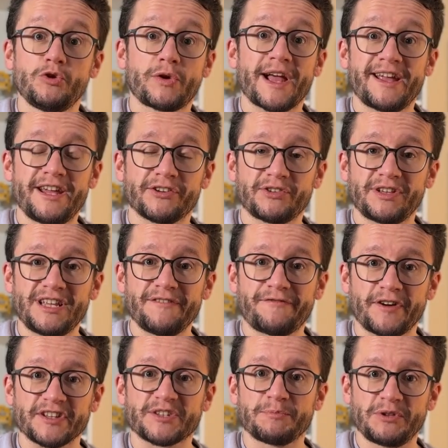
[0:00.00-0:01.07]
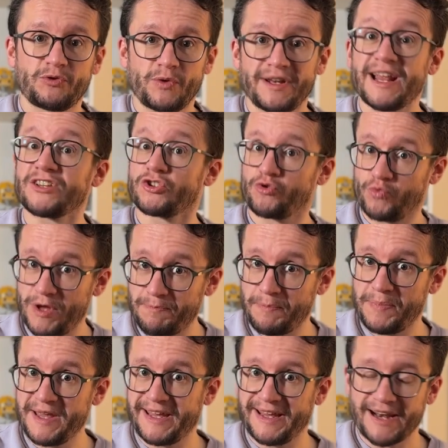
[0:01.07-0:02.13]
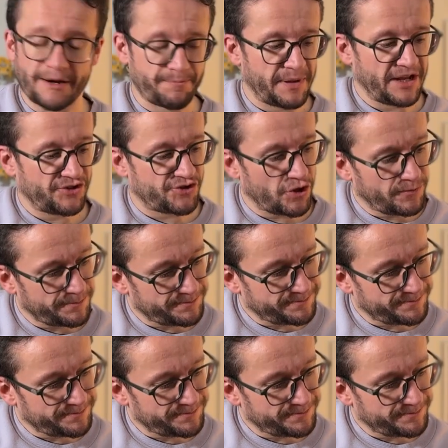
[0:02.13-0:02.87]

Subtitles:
can hear the difference between a sweep picking arpeggio